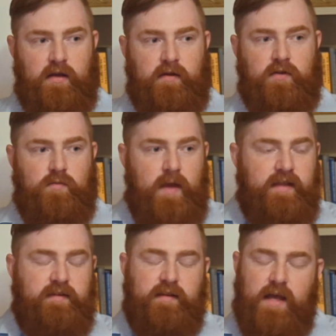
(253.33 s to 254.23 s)
you may
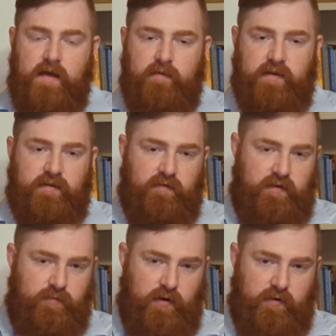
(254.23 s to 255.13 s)
see evidence of
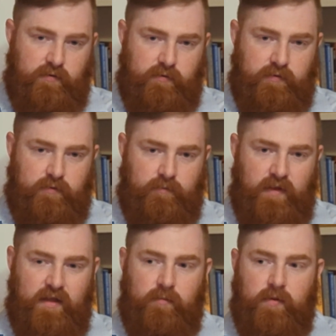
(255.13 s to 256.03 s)
these particles,
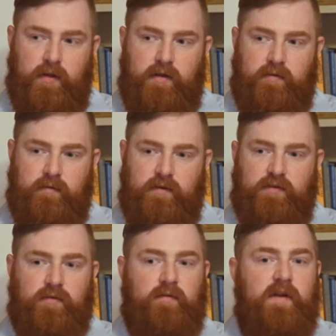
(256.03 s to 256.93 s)
but
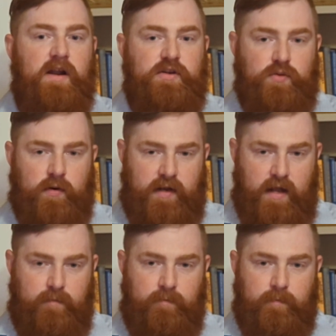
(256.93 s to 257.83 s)
just for a very short
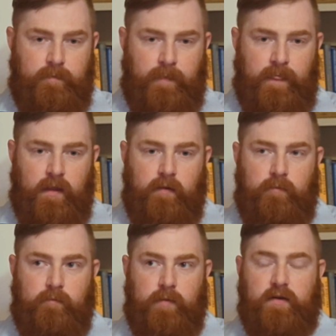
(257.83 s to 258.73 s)
time.
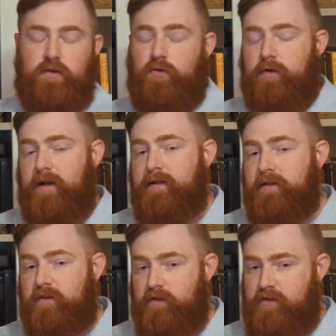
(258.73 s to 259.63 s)
But to create
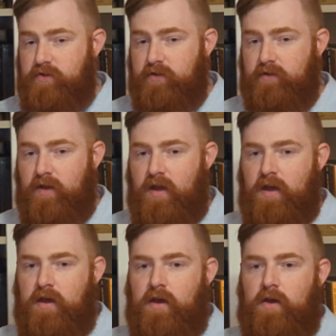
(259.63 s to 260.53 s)
these collisions,
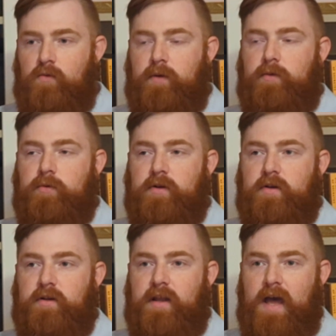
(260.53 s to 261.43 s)
we
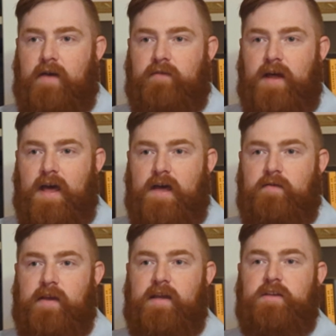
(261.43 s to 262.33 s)
would have to have
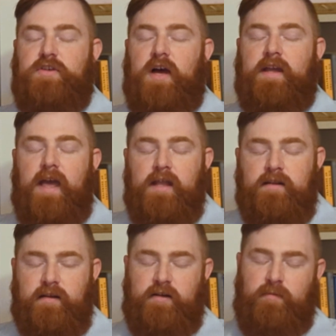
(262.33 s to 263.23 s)
a
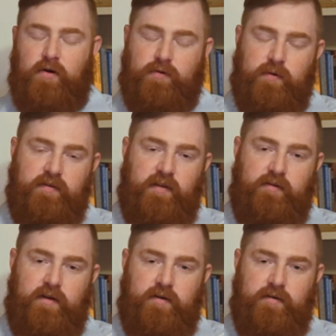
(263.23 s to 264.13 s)
gigantic particle
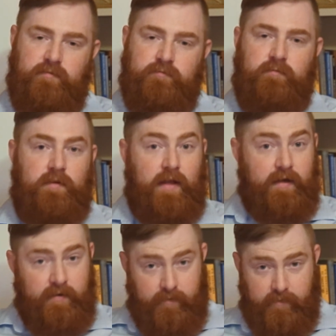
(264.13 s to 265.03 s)
accelerator,
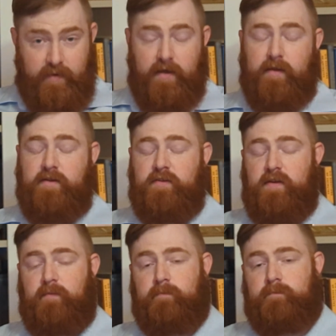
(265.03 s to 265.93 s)
like the LHC.